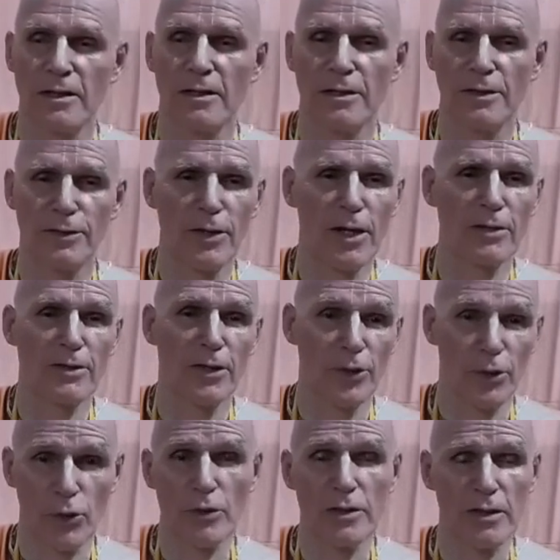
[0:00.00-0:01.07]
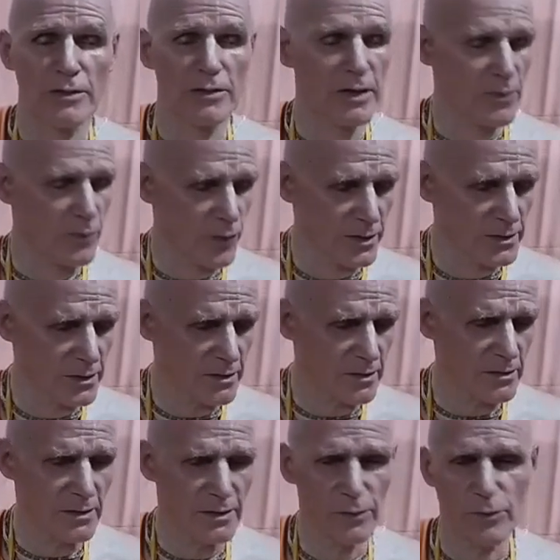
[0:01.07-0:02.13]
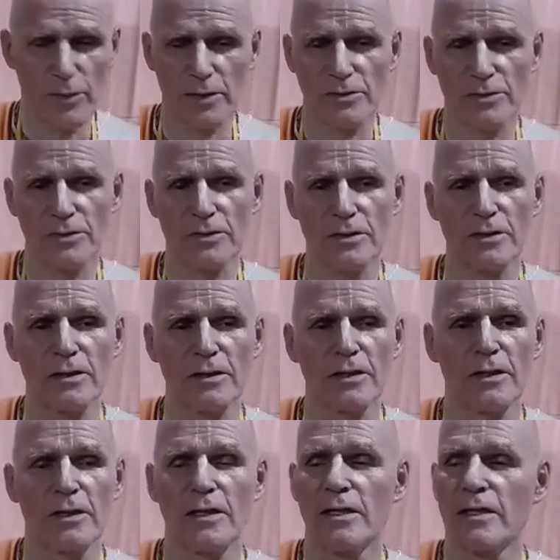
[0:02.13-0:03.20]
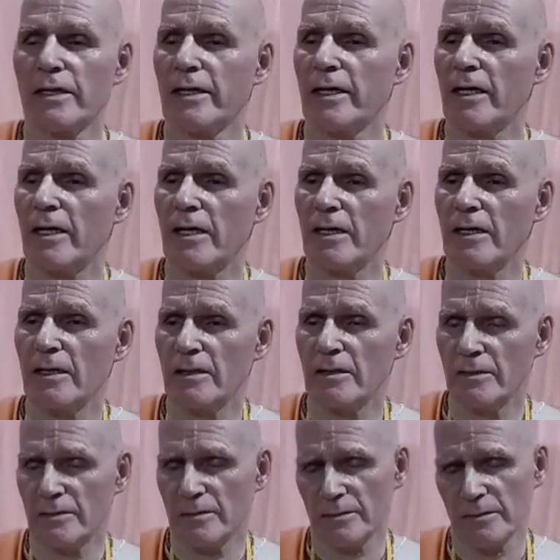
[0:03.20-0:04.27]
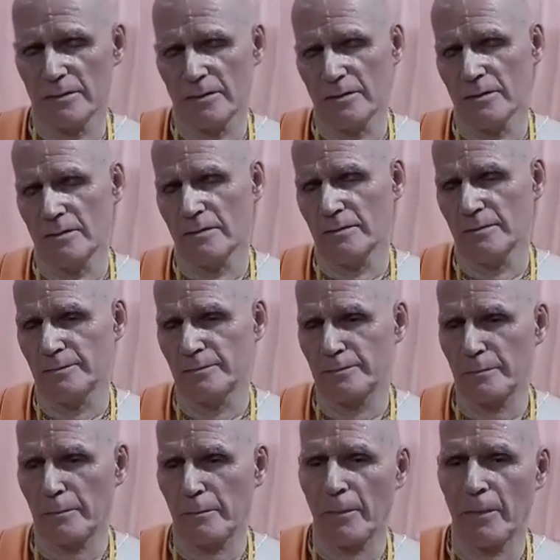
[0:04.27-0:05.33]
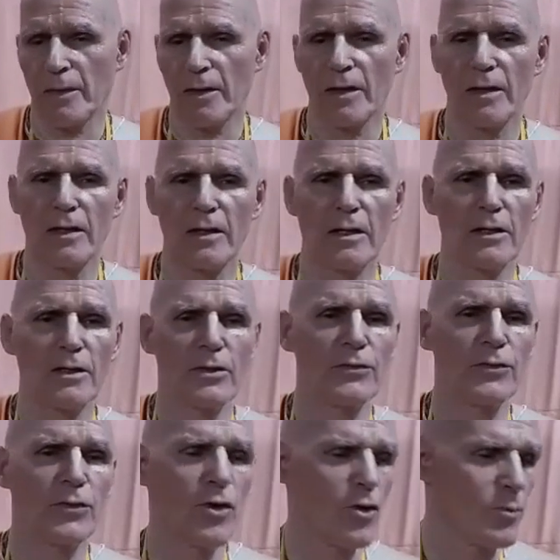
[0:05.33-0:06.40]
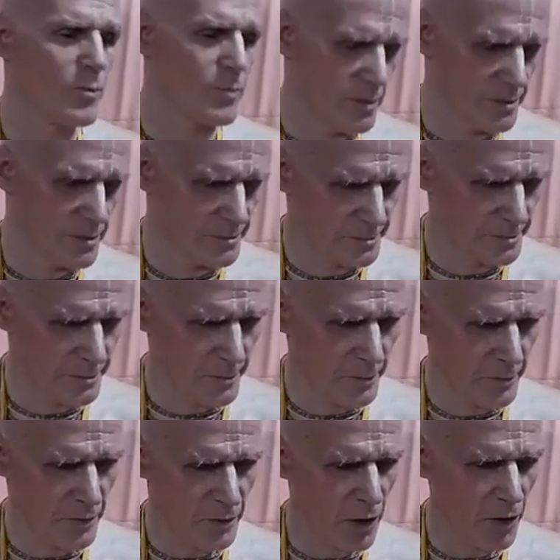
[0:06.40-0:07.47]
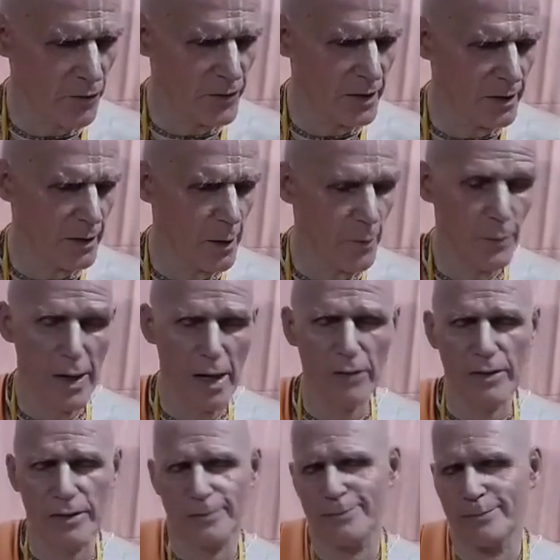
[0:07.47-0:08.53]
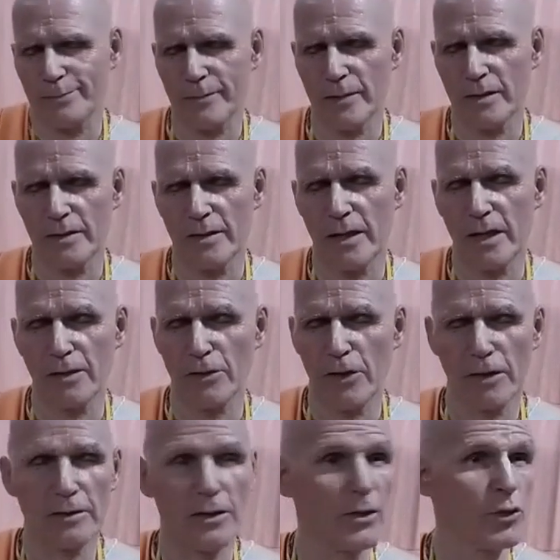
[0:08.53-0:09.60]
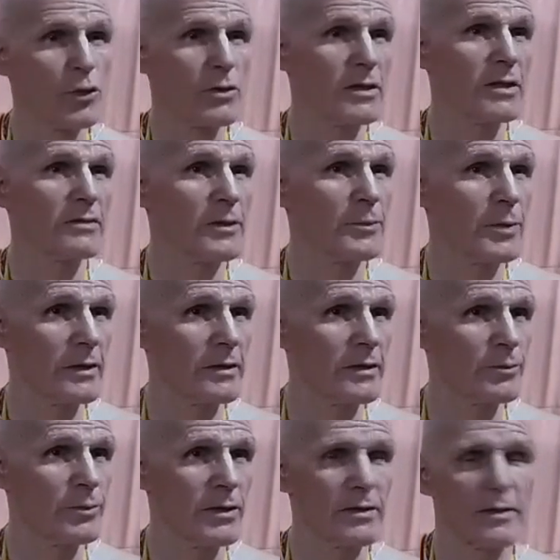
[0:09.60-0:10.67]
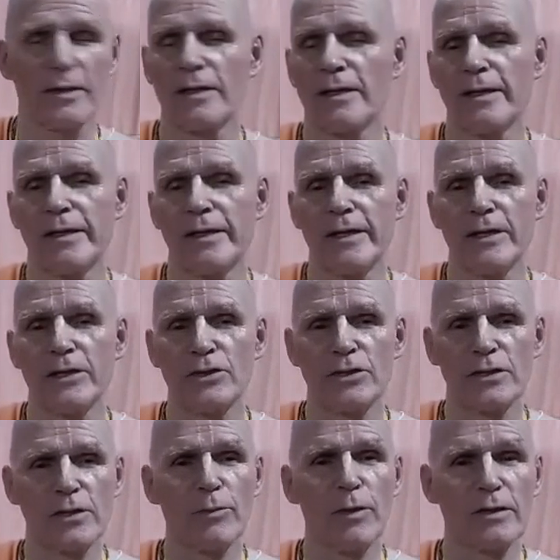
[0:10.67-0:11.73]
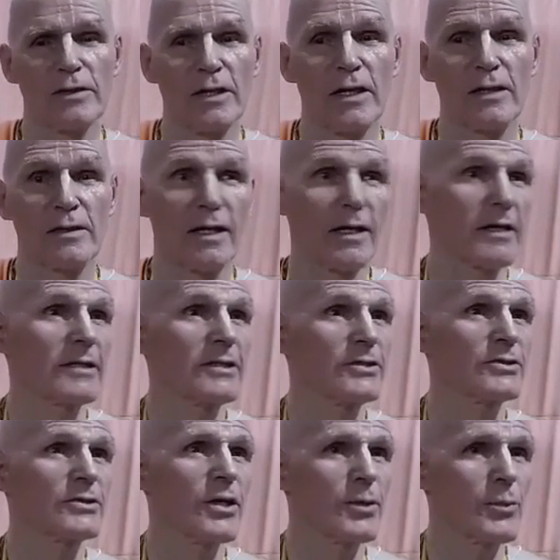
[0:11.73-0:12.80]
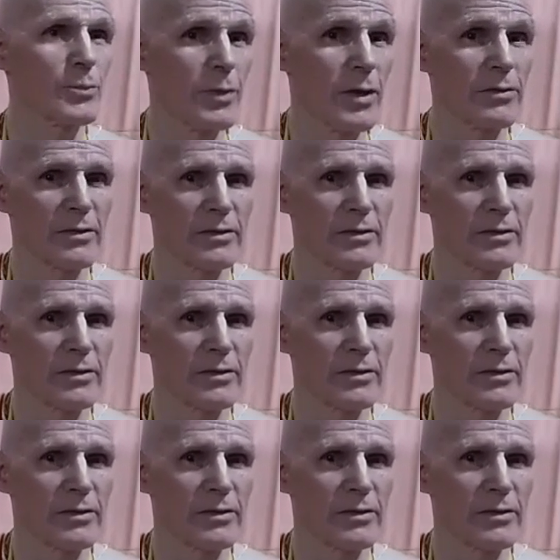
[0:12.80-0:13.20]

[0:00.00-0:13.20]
Not an ordinary resident, he was in the form of a parrot, and not an ordinary parrot, but Srimati Radharani's parrot.